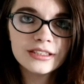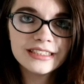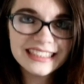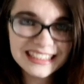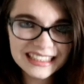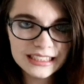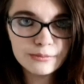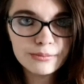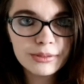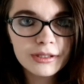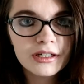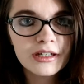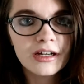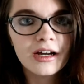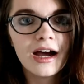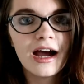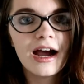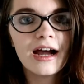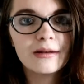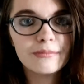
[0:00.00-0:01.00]
deep
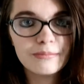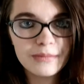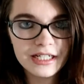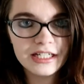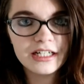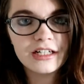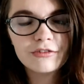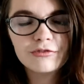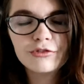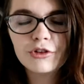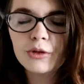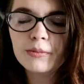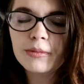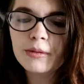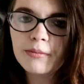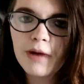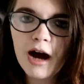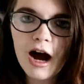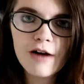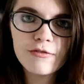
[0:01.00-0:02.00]
and meaningful, but
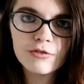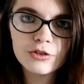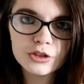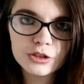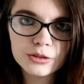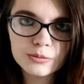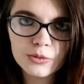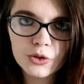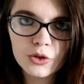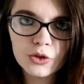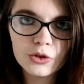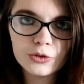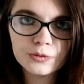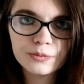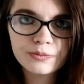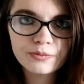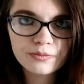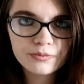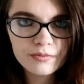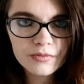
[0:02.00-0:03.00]
Marvel's
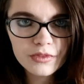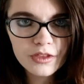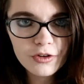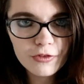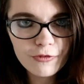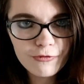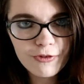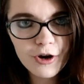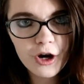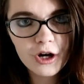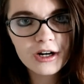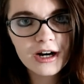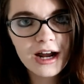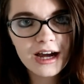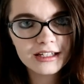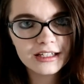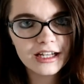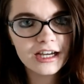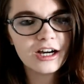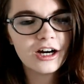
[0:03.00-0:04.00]
more fun
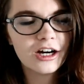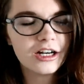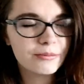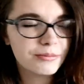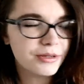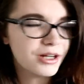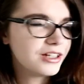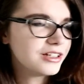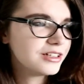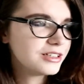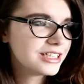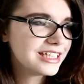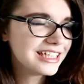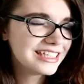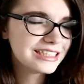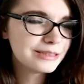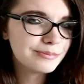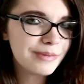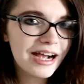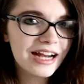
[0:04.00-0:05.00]
and lighthearted. But
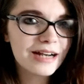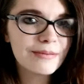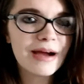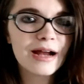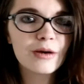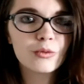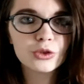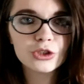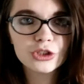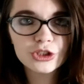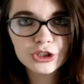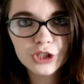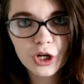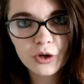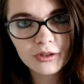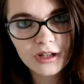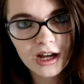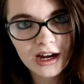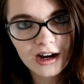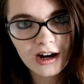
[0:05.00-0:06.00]
this Spider-Man was so
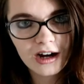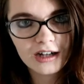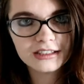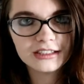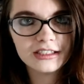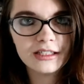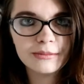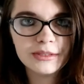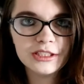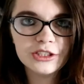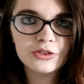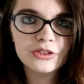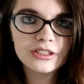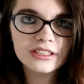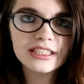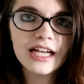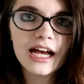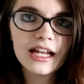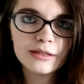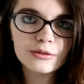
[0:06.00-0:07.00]
lighthearted. I mean, you could
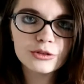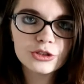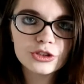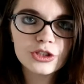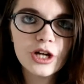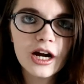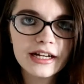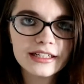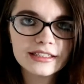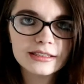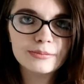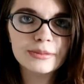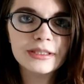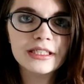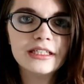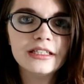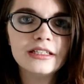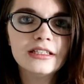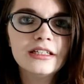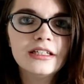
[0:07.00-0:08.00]
tell it was trying to
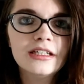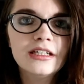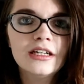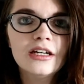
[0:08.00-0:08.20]
be